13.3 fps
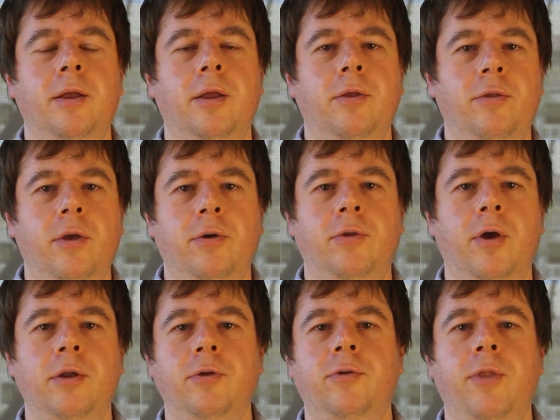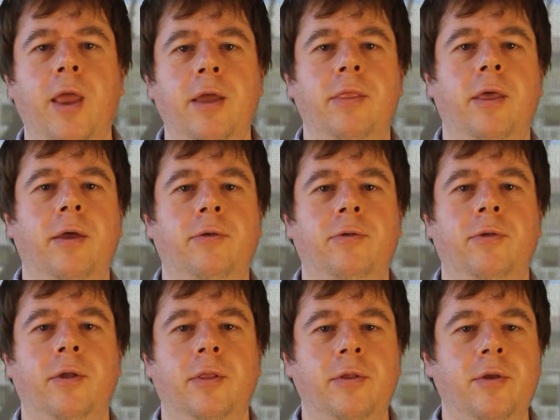So to understand this,
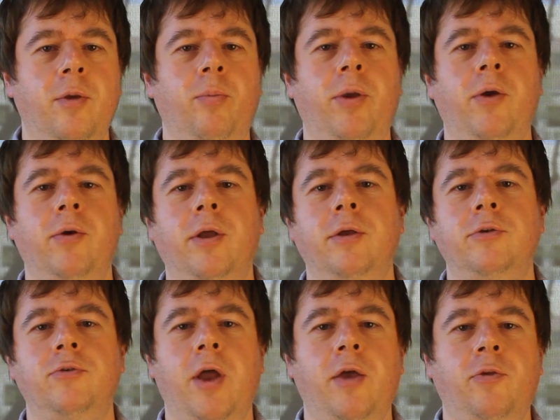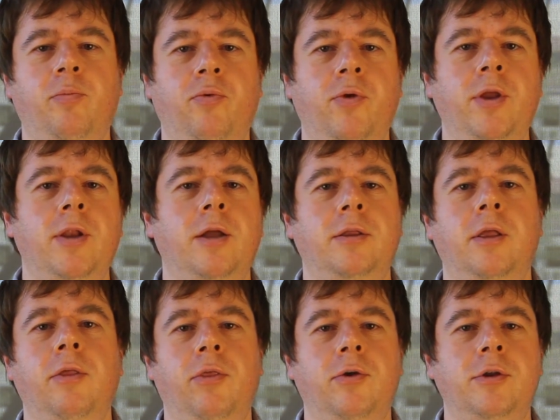let's compare and contrast
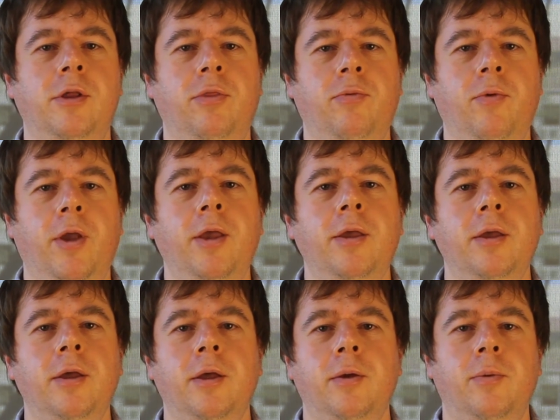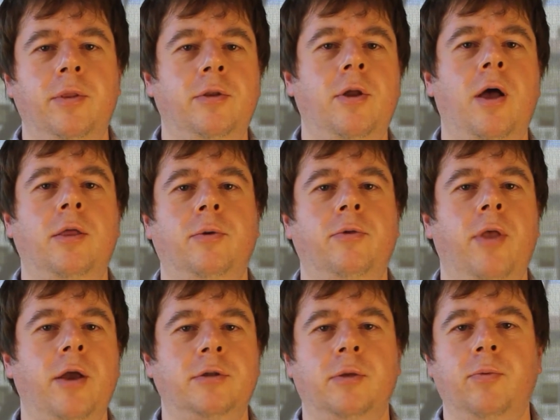pre-1933, when the dollar was
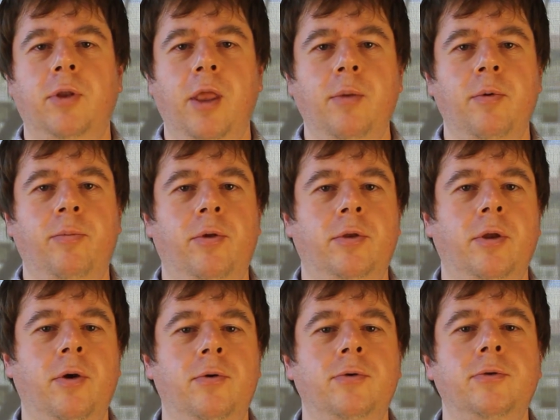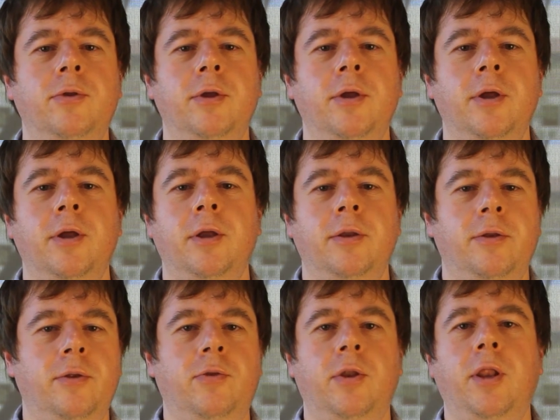actually redeemable in gold,
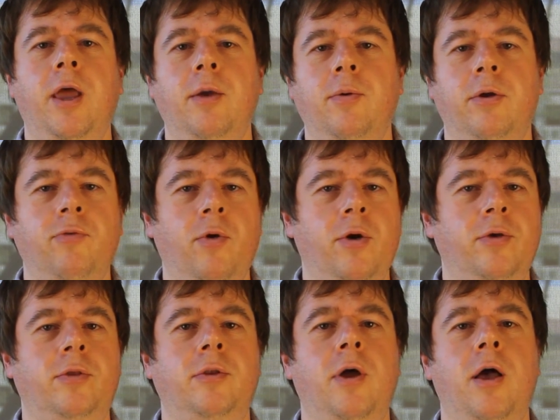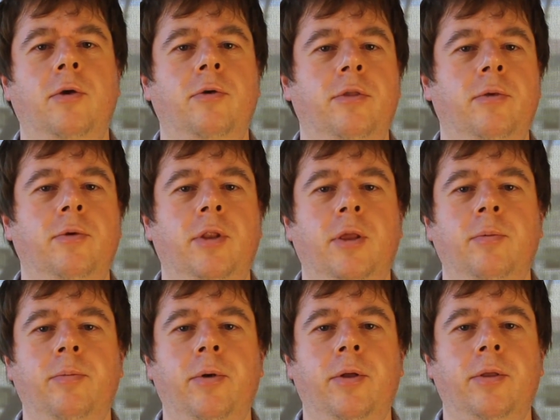to today when, of course, the dollar is
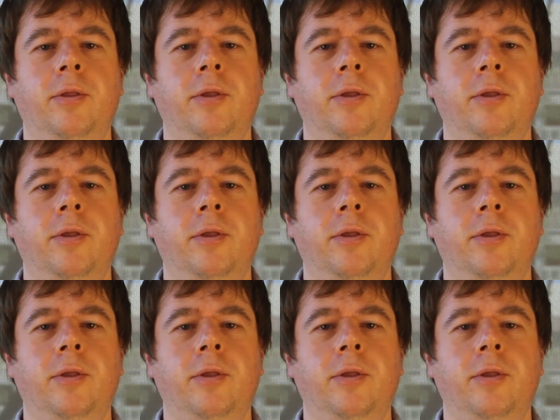irredeemable.